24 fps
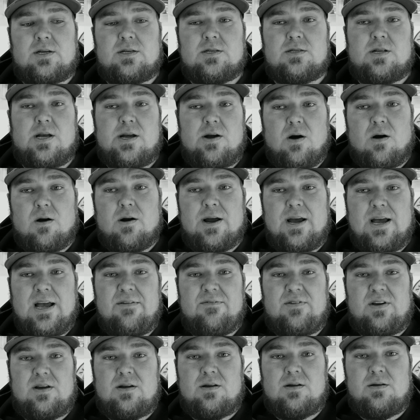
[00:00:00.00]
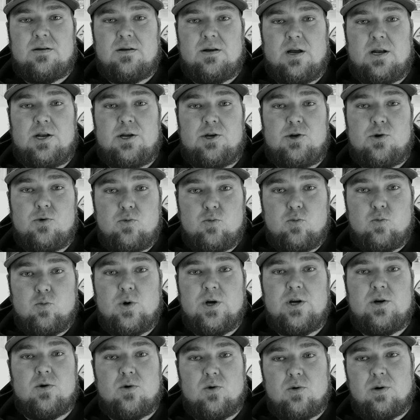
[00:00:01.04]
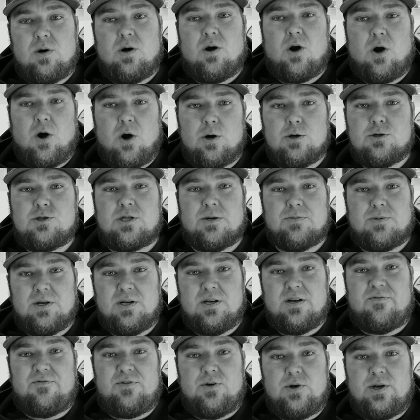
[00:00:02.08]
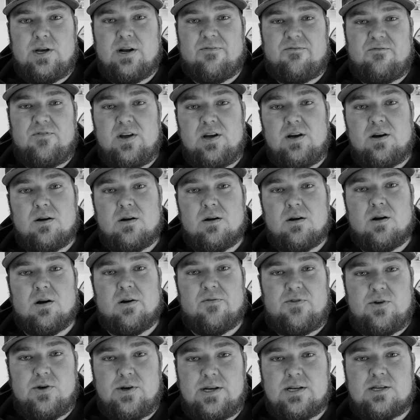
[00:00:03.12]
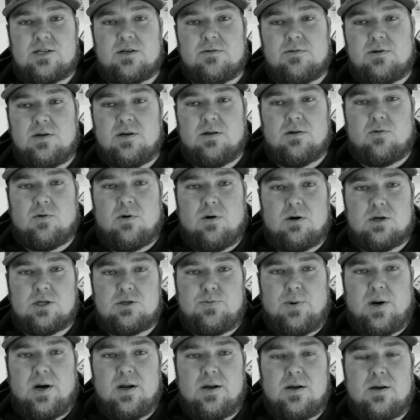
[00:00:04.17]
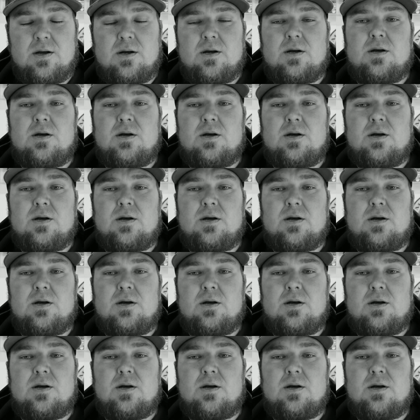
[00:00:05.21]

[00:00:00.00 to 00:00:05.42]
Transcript: because they are heavy and you will hurt something if you get a finger or if you get something in the wrong spot.